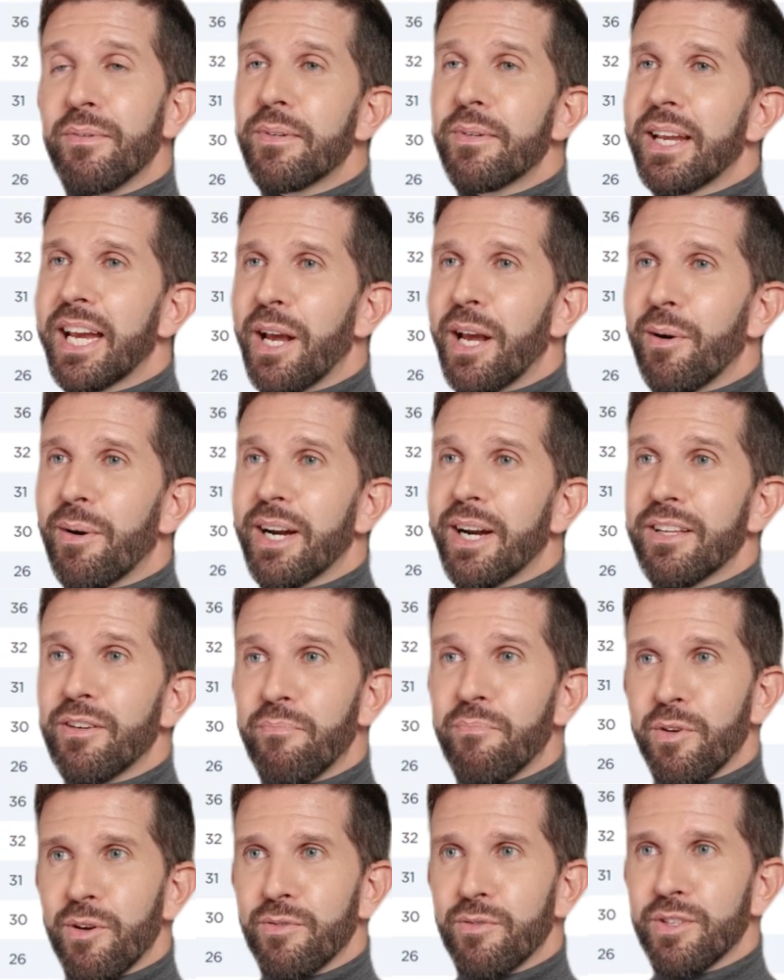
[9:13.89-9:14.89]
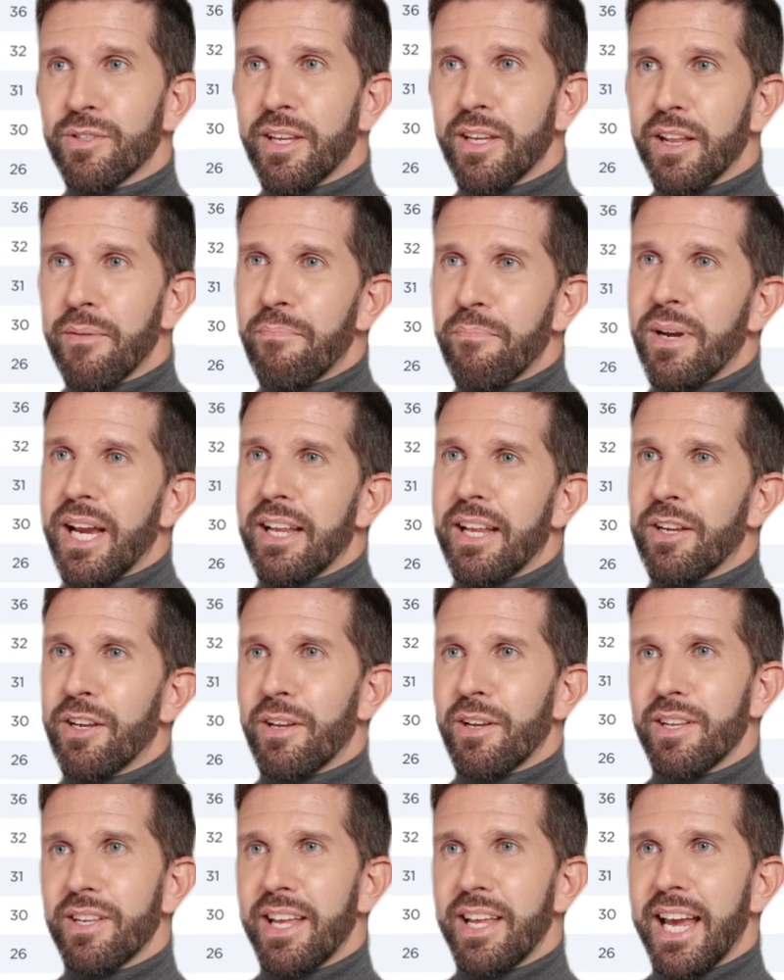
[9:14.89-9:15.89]
Now let's move to the
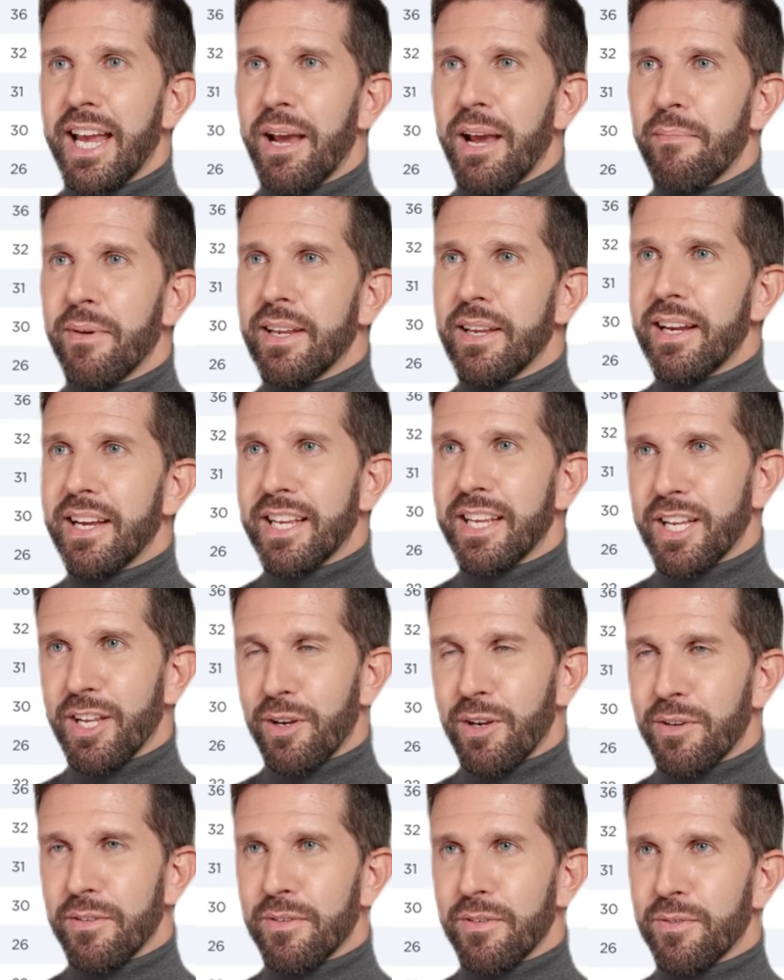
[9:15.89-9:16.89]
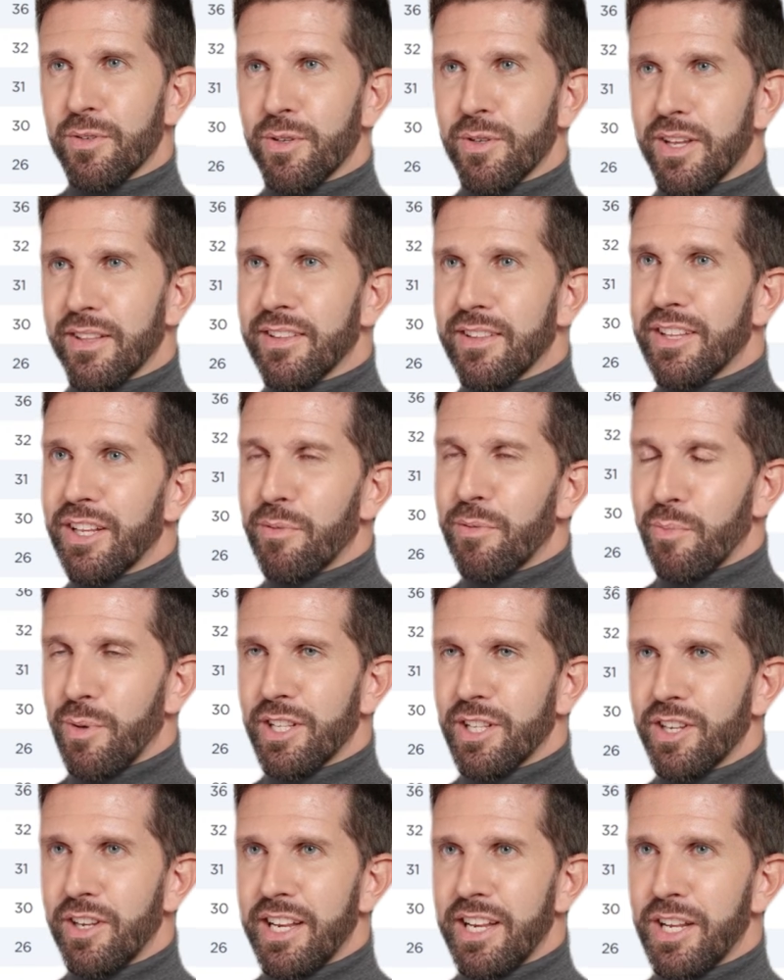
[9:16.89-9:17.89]
Competitors tab. Here, you can see
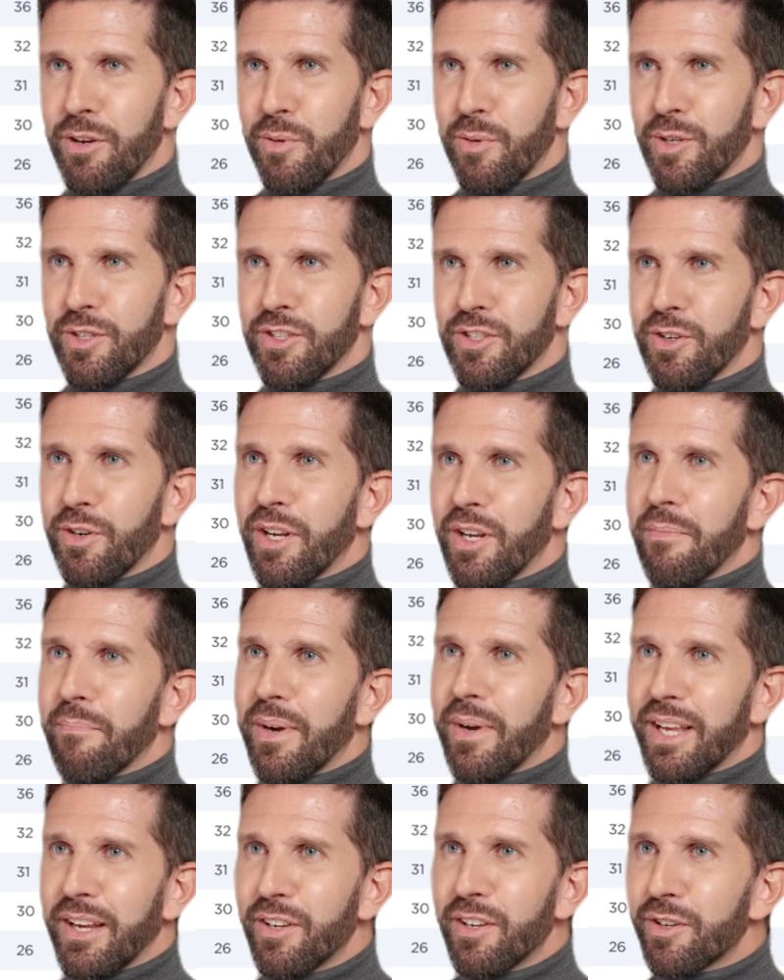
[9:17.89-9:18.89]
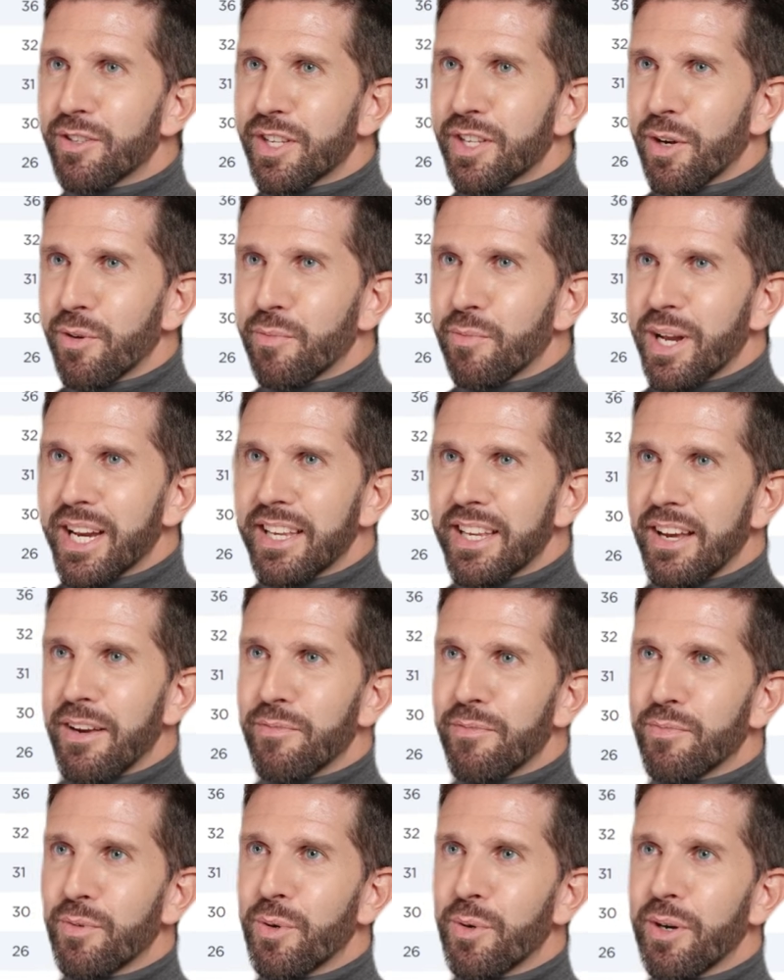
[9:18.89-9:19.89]
which keywords your competitors are ranking
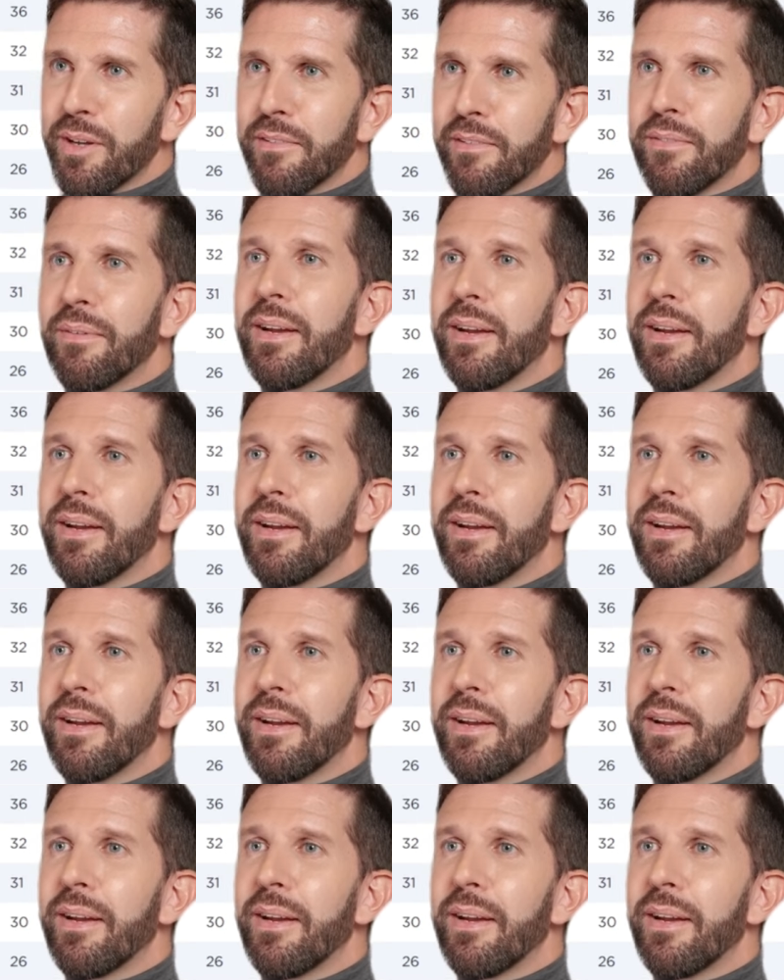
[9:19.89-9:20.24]
for.